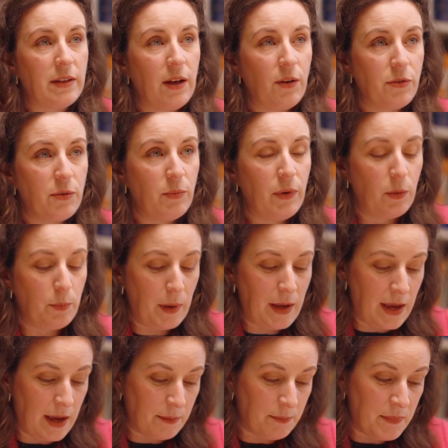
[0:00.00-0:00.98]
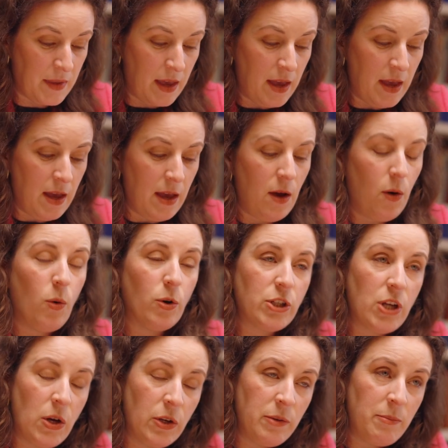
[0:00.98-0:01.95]
health and well-being:
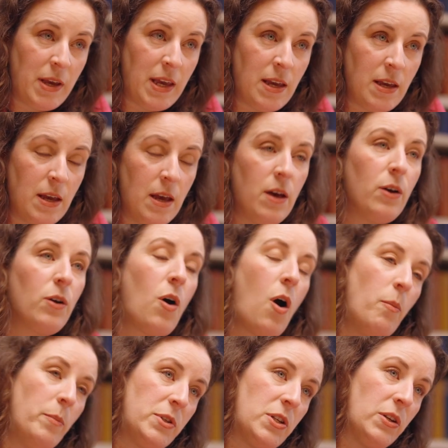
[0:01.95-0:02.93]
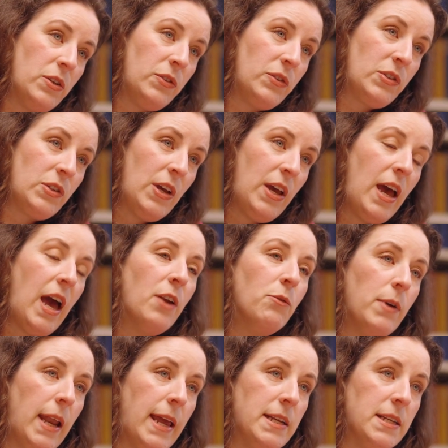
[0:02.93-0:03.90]
autonomy, competence,
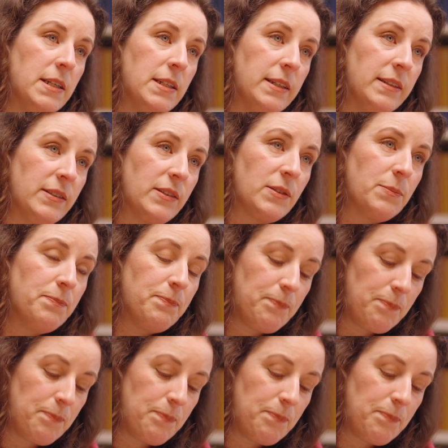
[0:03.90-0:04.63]
and relatedness.